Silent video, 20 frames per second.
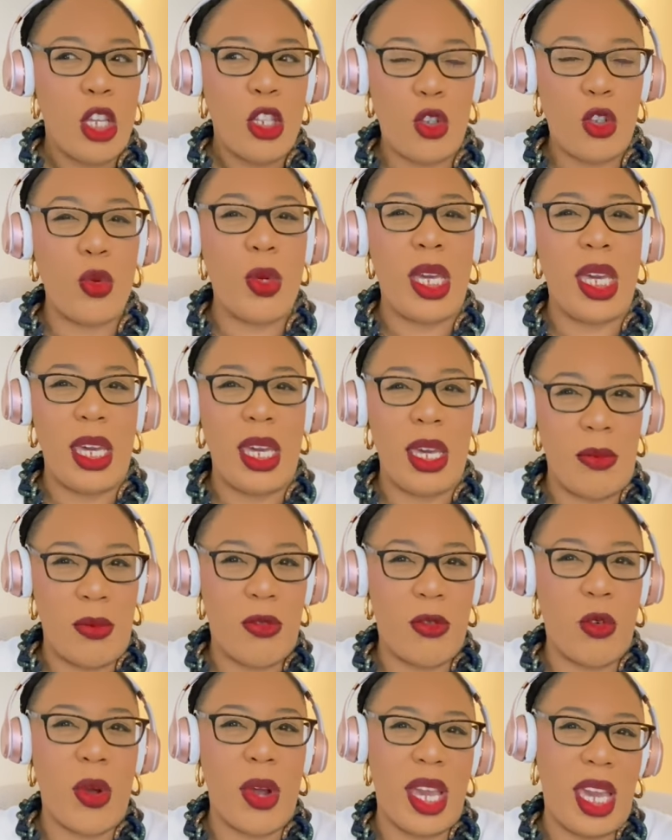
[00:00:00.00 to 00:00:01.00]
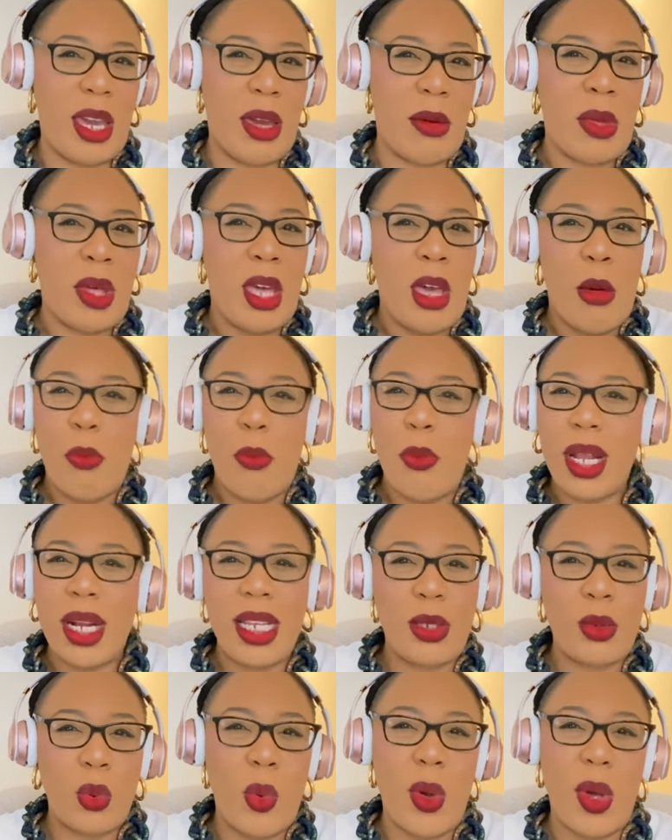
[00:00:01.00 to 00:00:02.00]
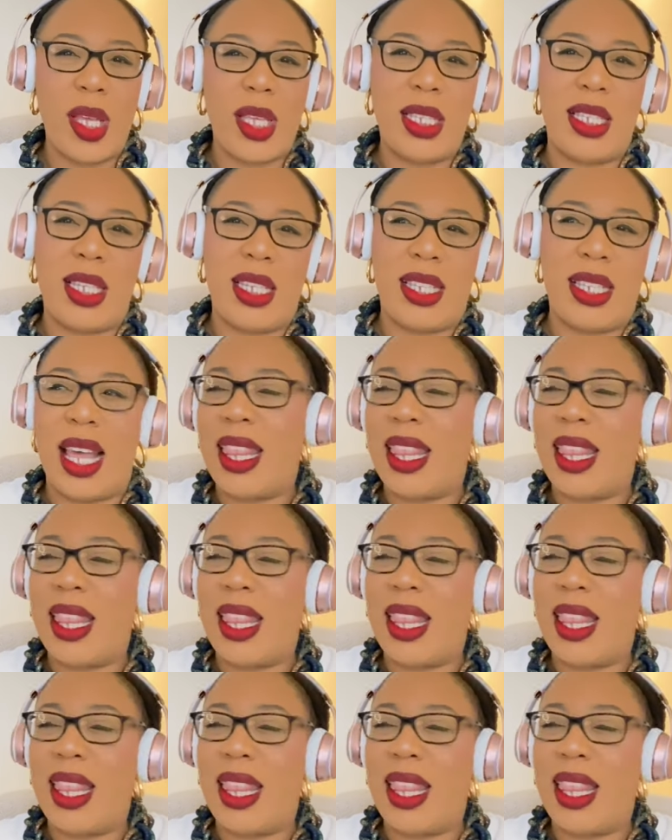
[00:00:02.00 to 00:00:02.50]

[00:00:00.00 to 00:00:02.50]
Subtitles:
to him, for him, but it wasn't.